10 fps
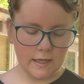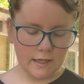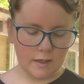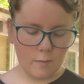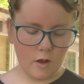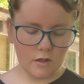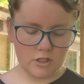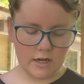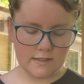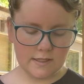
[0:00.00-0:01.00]
He
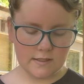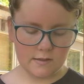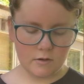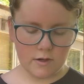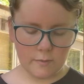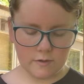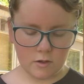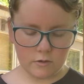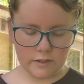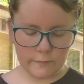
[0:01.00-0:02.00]
apologized, said sorry about the
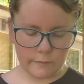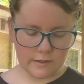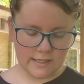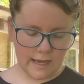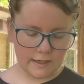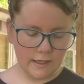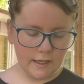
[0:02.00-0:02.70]
argument with Dad.